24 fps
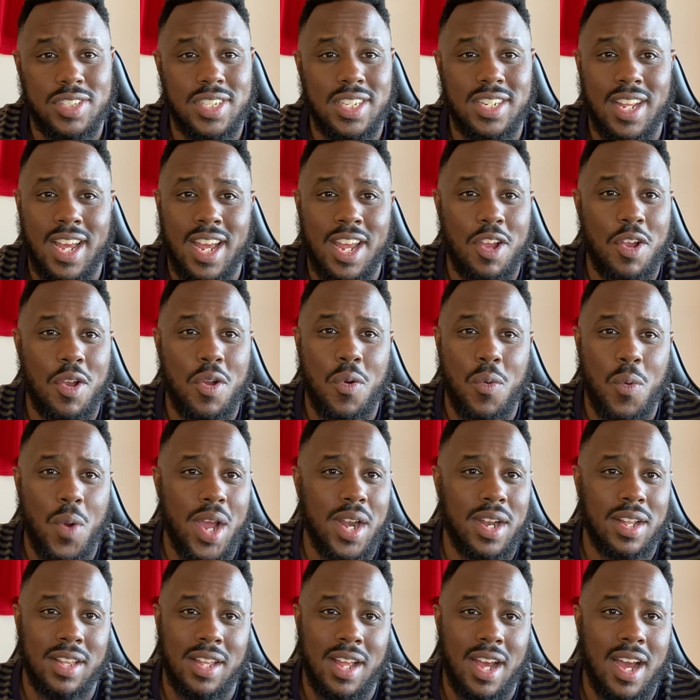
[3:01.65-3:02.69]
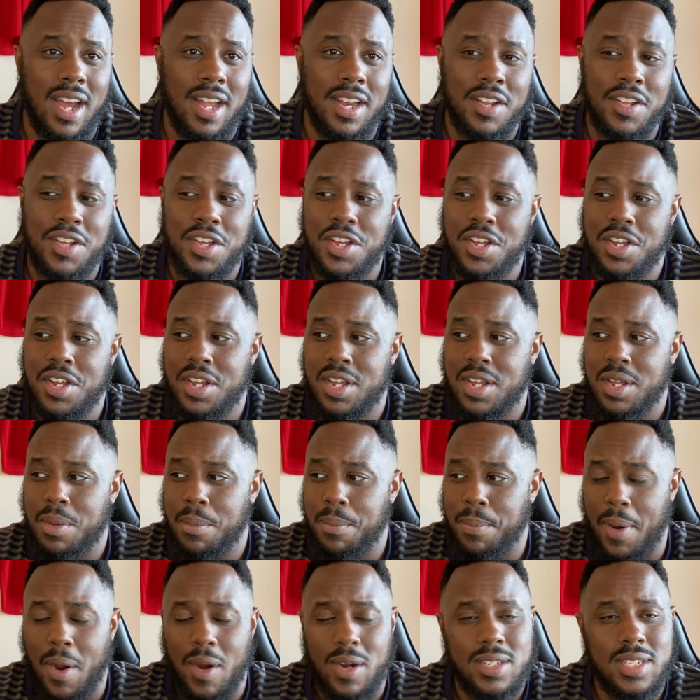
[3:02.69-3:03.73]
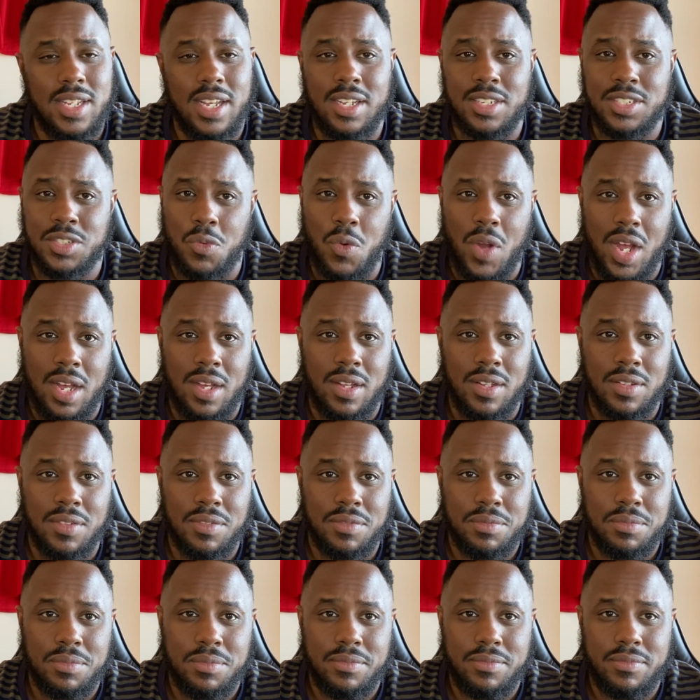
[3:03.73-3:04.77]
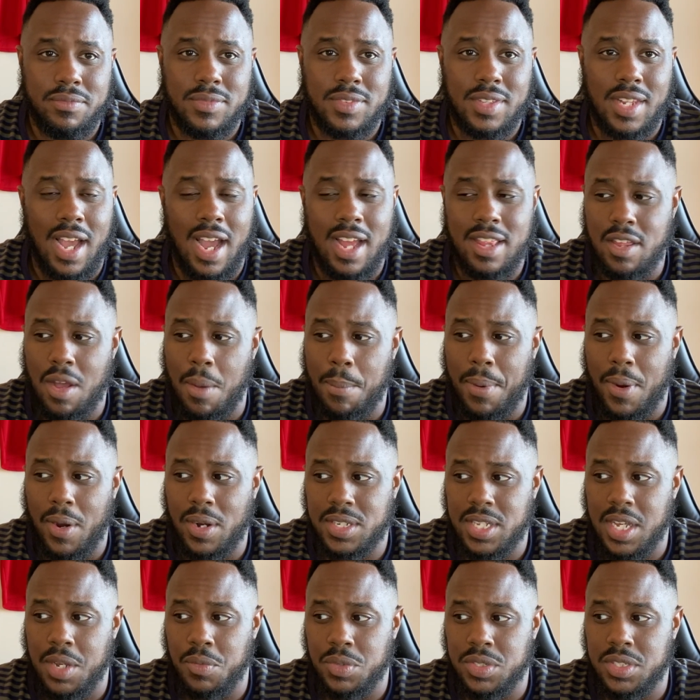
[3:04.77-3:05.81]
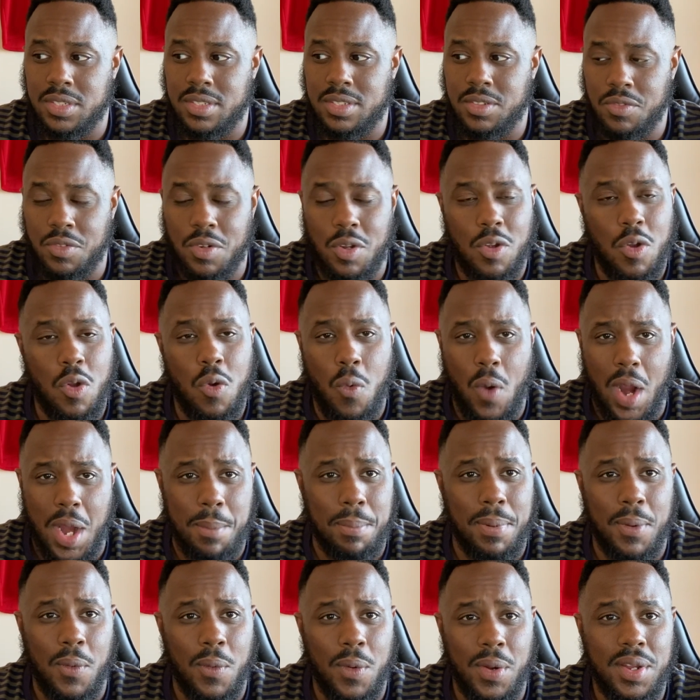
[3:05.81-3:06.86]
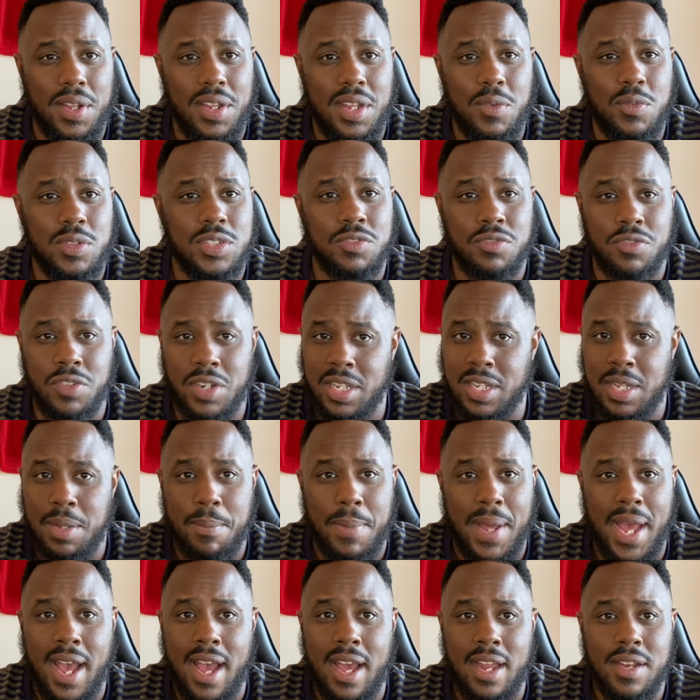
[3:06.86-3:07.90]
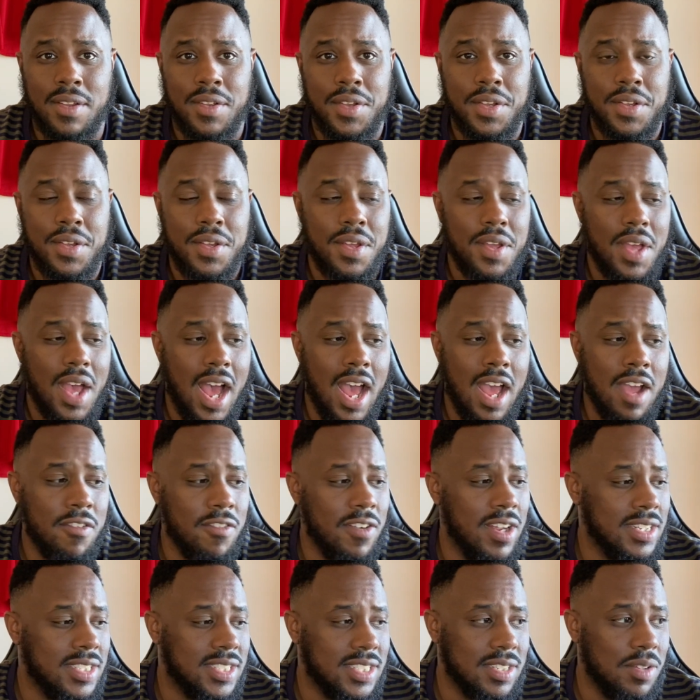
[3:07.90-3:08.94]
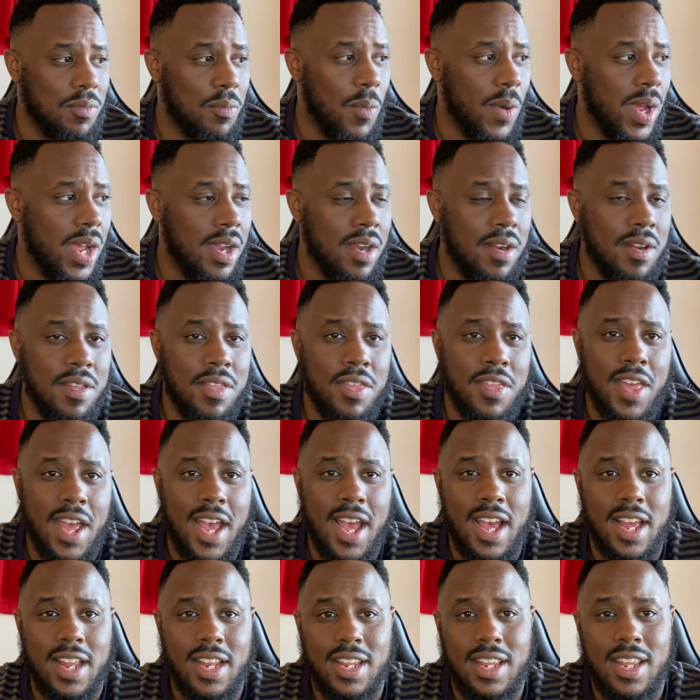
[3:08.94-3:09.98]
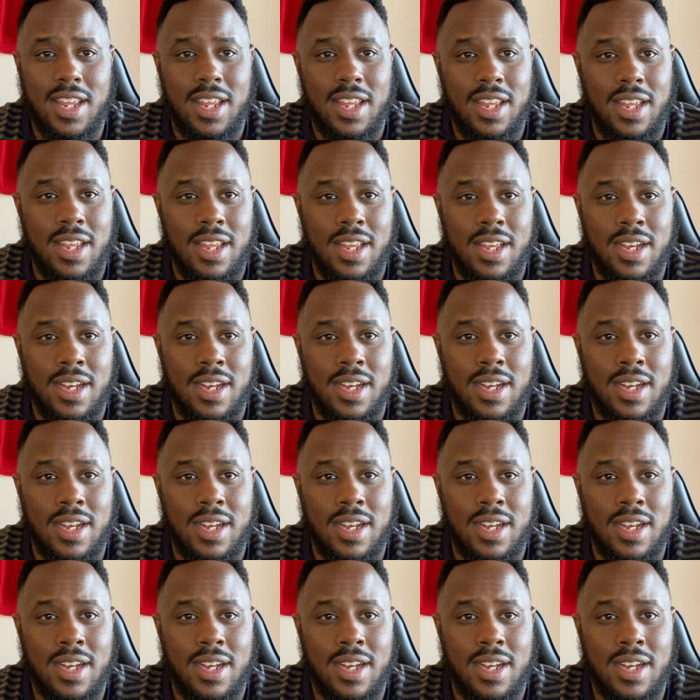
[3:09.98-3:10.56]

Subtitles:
today quite a lot. Partey as well. I thought Partey was quite poor. He was really bad. I read somewhere that he